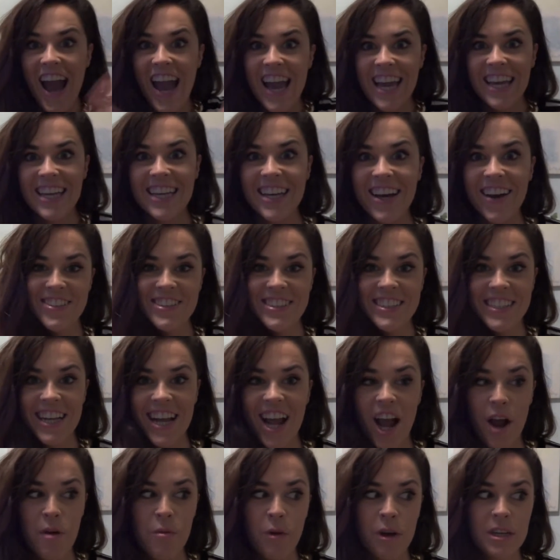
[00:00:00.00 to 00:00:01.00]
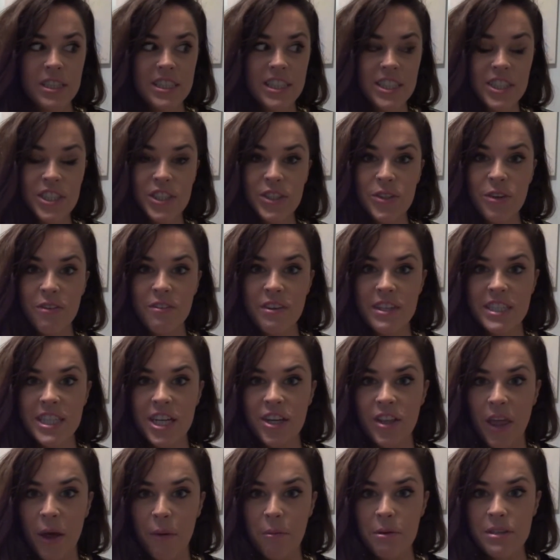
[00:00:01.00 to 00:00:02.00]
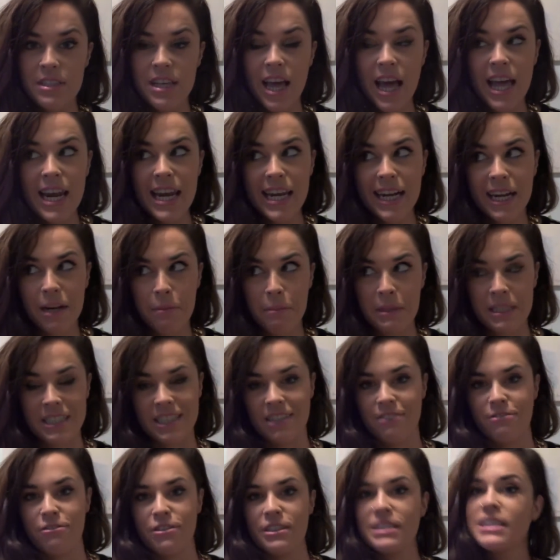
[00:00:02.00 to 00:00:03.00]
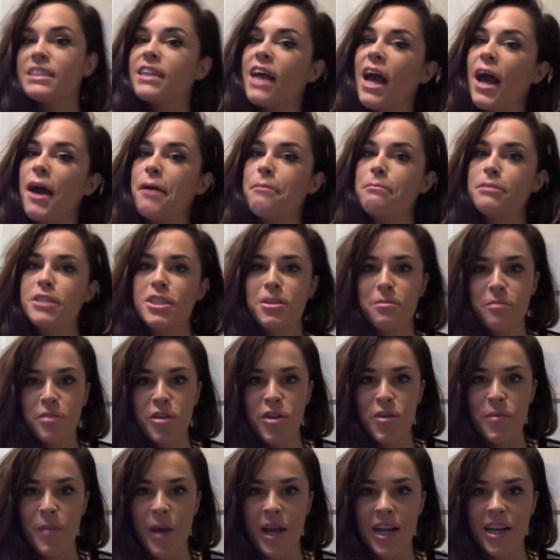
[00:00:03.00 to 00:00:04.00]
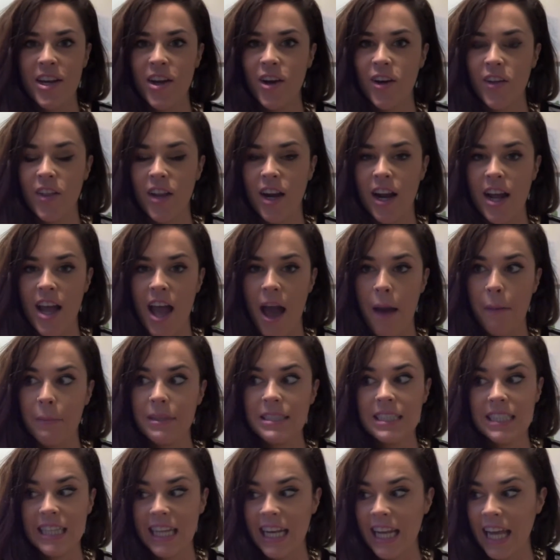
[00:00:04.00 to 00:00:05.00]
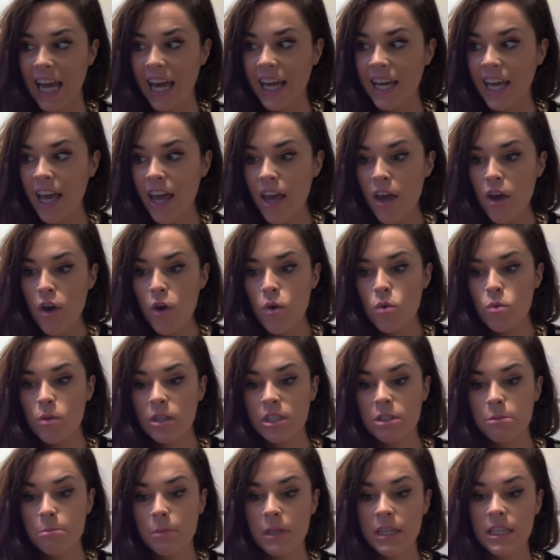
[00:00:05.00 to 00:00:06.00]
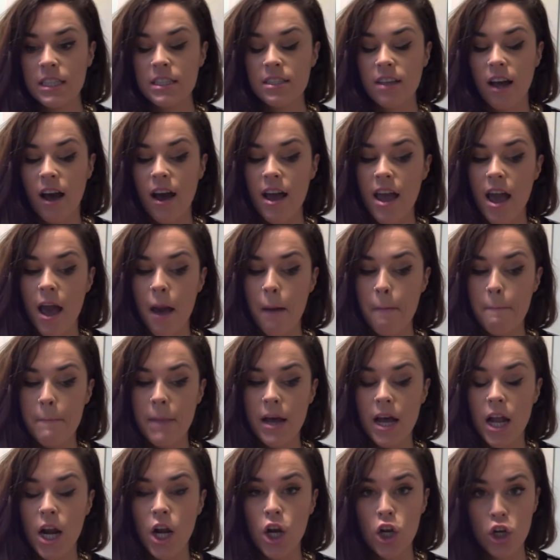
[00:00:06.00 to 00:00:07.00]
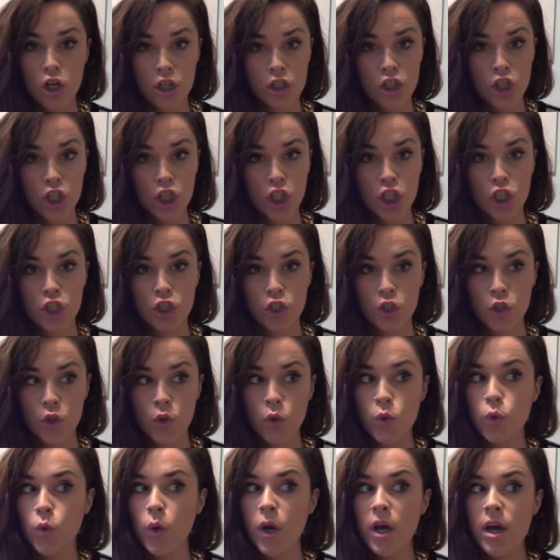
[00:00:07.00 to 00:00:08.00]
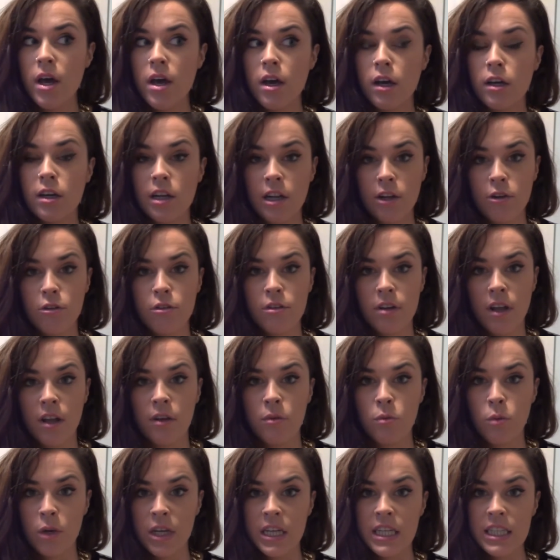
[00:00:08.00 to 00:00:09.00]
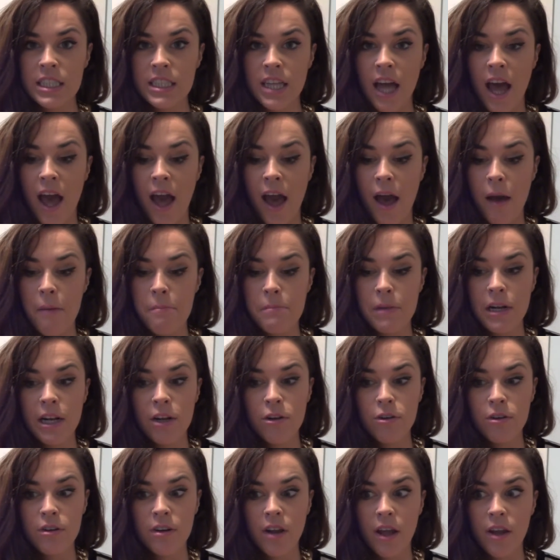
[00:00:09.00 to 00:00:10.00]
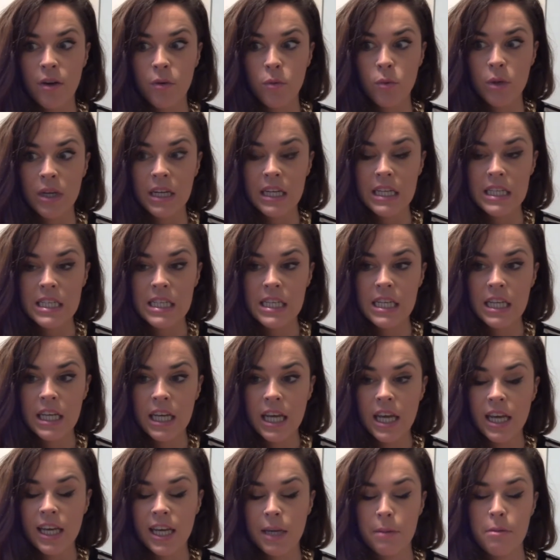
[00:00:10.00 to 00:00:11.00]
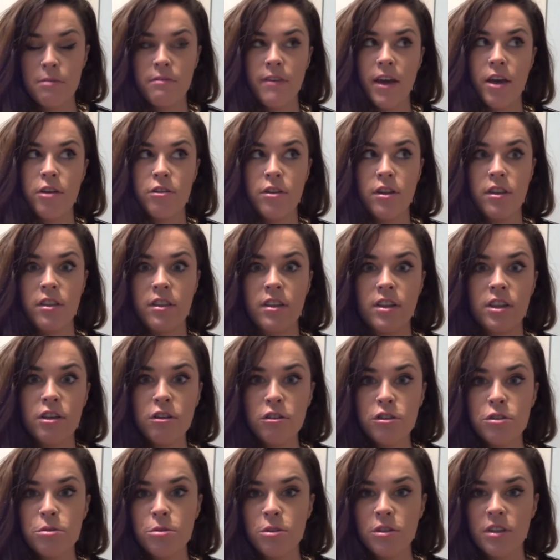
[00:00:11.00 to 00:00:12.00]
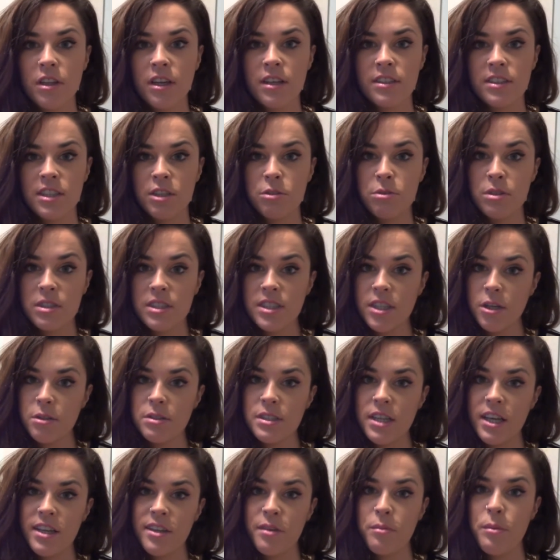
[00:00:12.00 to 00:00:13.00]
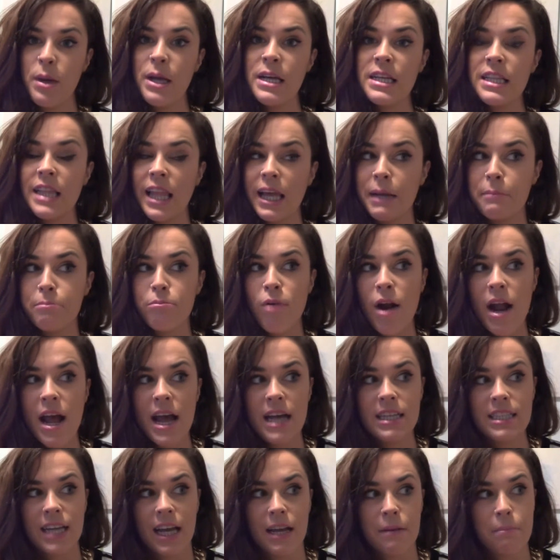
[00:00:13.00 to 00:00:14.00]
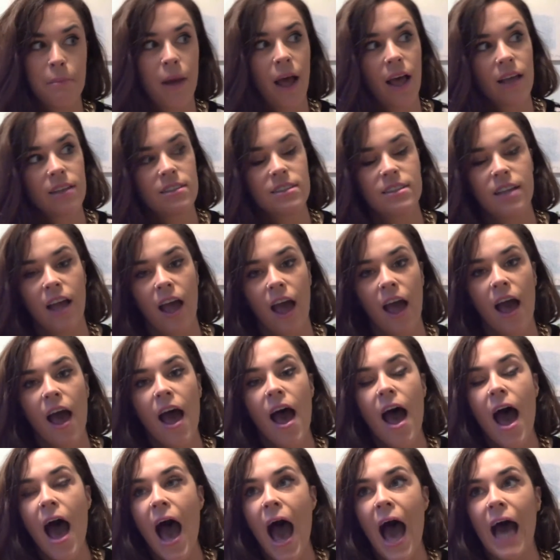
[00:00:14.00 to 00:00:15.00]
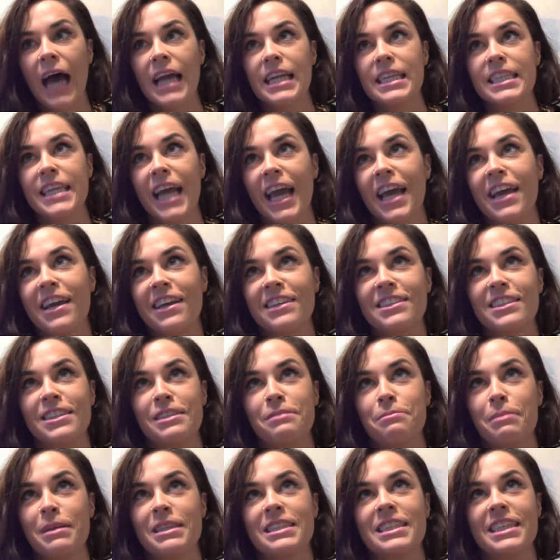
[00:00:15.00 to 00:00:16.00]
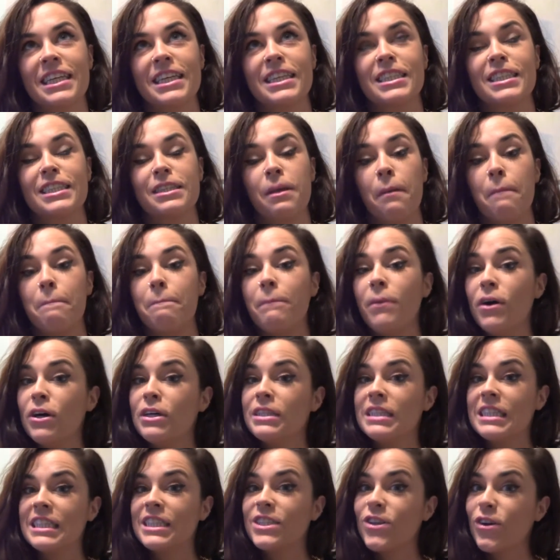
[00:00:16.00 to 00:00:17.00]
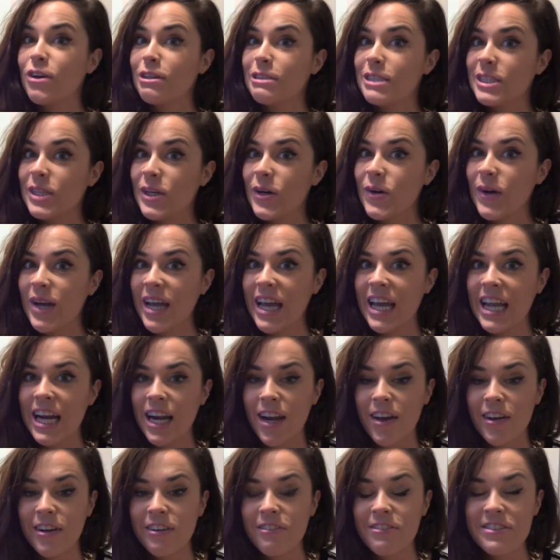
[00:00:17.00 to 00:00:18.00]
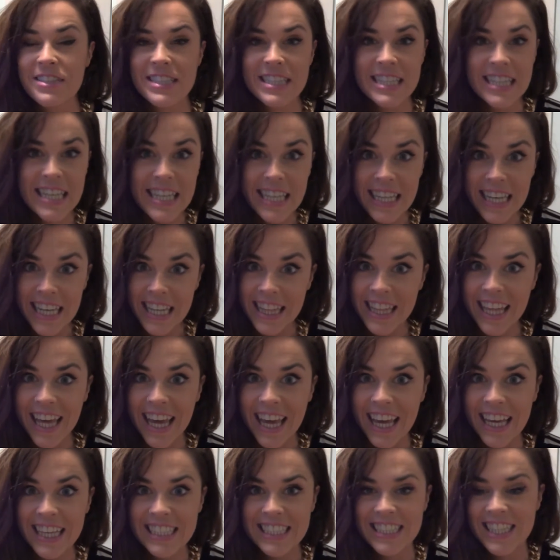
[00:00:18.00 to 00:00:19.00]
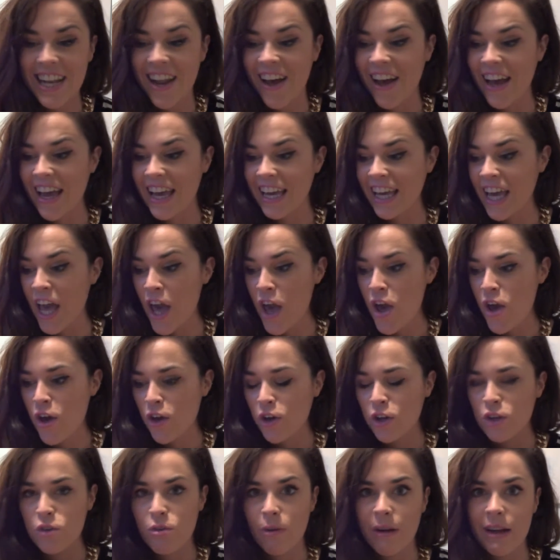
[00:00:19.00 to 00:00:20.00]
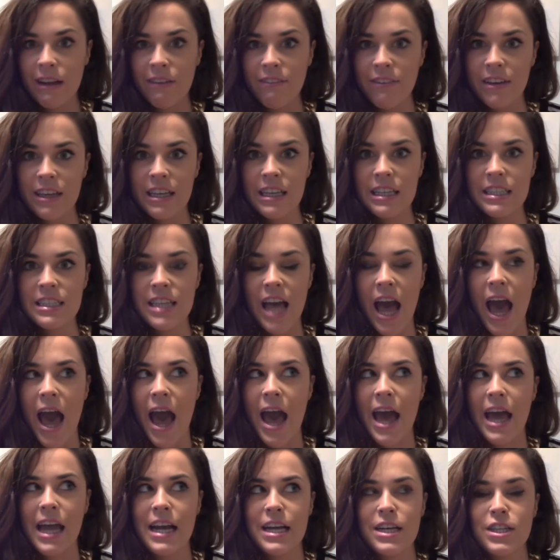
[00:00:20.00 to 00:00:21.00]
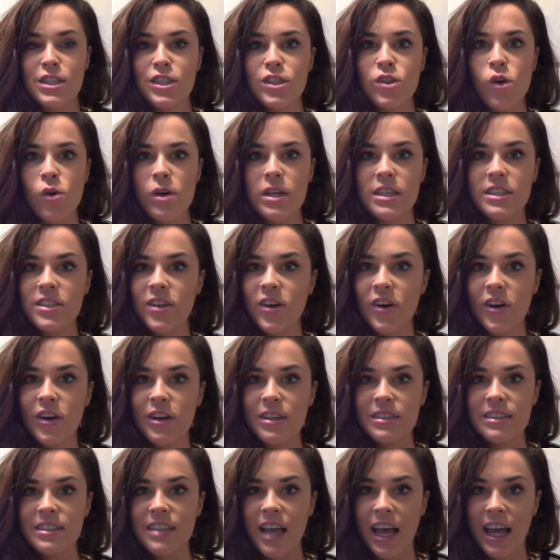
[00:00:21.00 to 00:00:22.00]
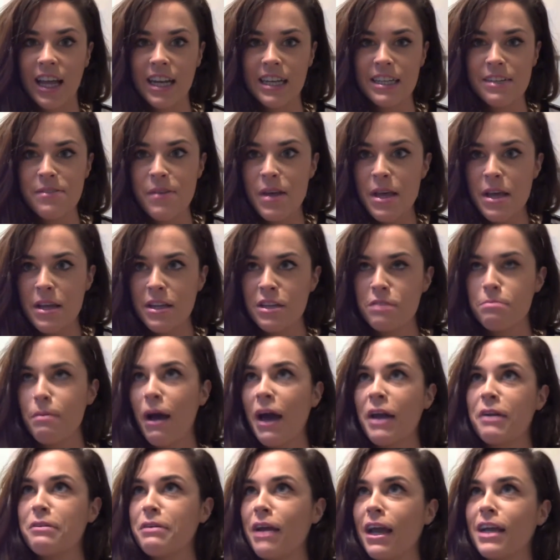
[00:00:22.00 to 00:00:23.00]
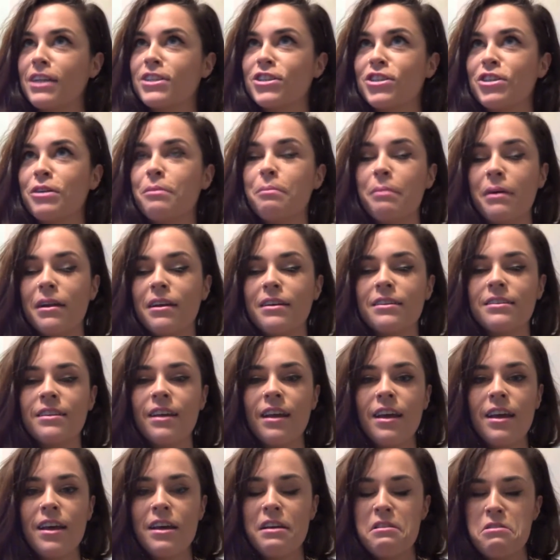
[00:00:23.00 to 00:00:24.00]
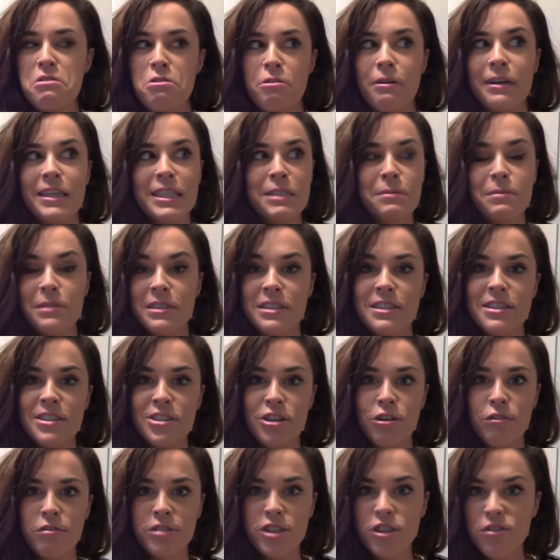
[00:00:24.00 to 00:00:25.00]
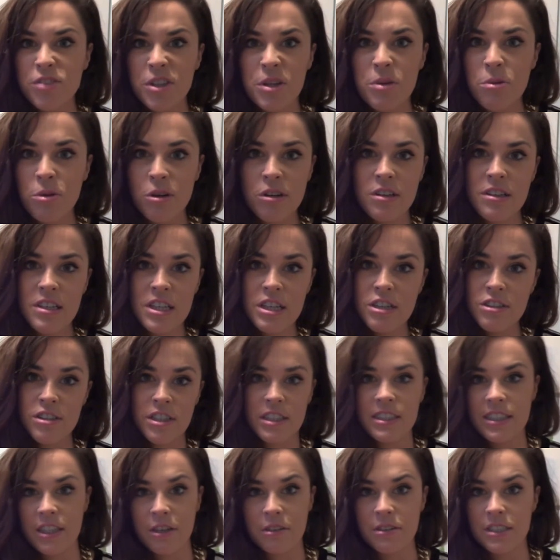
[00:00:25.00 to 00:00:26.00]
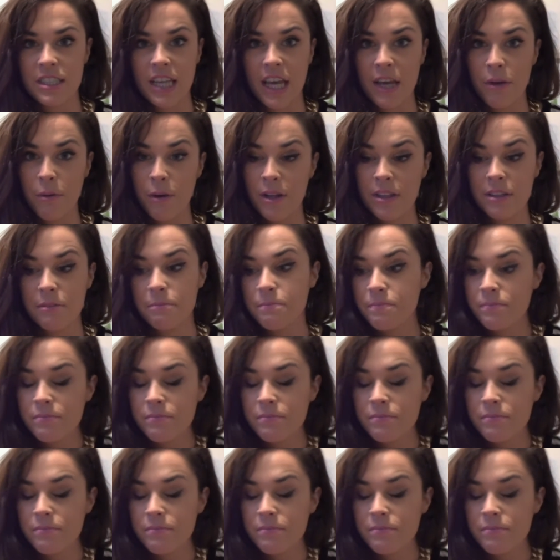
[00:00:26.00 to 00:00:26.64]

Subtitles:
Today I wanted to do a video that was a little bit different. Some of you may know that I am a celiac, which means I am allergic to gluten and wheat. Gluten and wheat can be found in the usual things that you'd associate them with, like bread and pasta and cakes and biscuits, but it's also in a lot of sneaky things like gravies and soy sauce and tomato ketchup and crisps and stuff that you wouldn't usually associate with